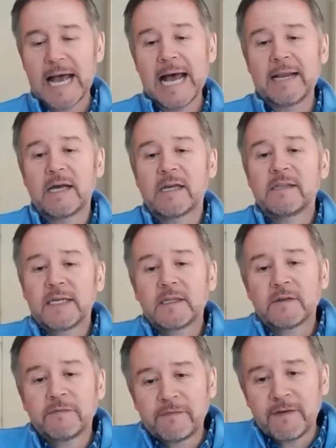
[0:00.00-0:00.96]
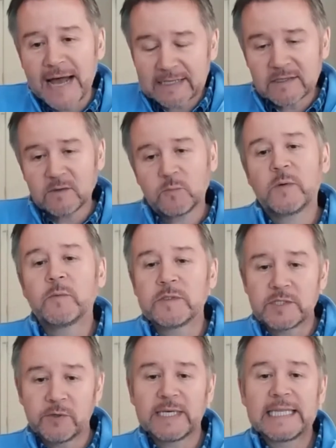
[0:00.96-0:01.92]
And I think the fact that we were
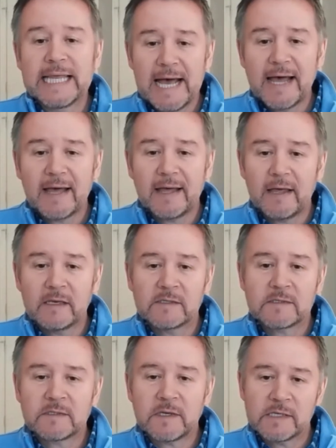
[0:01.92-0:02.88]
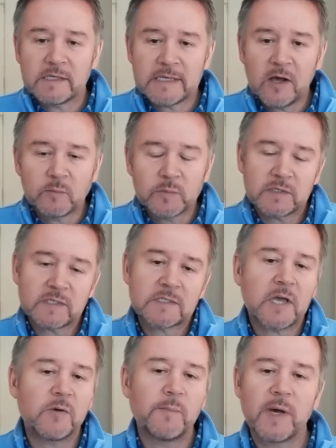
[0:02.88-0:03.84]
doing that has helped us
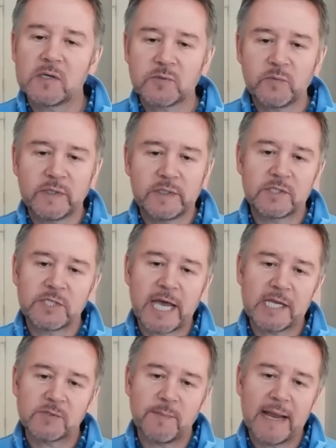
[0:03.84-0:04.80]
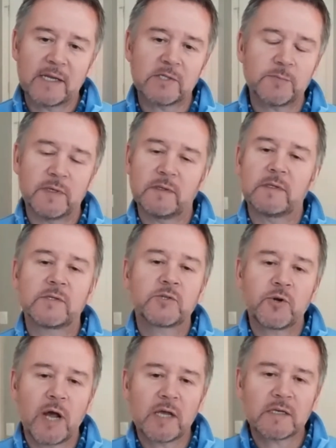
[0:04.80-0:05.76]
so much with the change management, the
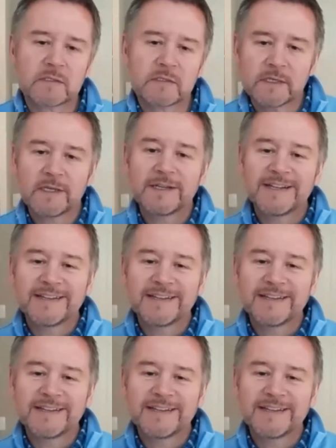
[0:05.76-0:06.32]
trust,